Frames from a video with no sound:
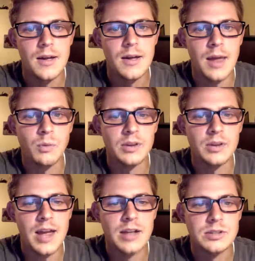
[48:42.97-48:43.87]
And
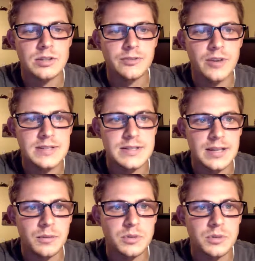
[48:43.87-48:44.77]
with that extra funds,
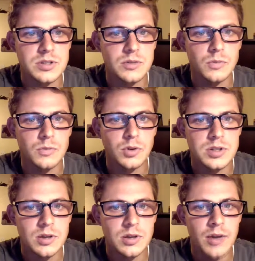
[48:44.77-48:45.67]
they could pursue more
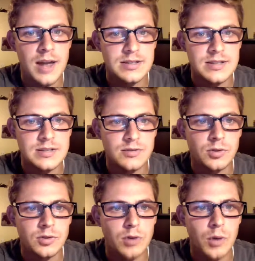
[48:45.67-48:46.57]
so the essence
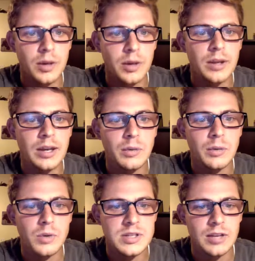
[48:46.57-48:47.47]
of growing,
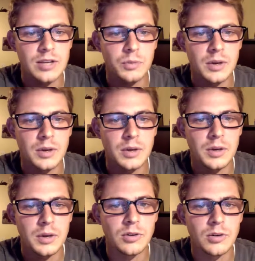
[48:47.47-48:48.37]
getting more salesmen, and
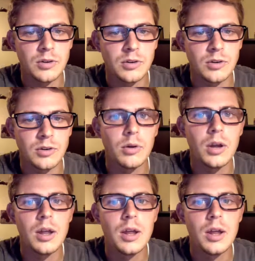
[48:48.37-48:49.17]
continuing to grow.